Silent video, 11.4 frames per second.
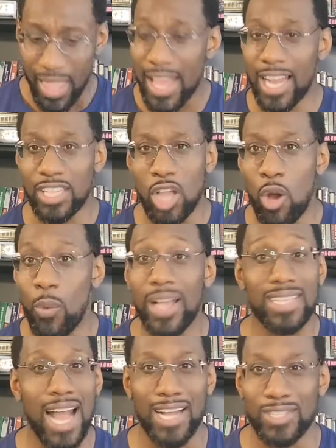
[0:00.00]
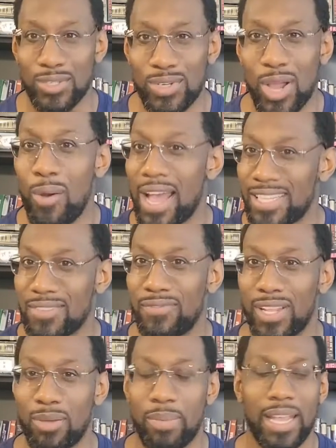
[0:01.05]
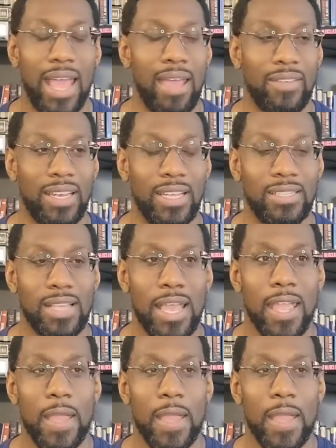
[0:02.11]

And as always, I do know as a fellow Pan-Africanist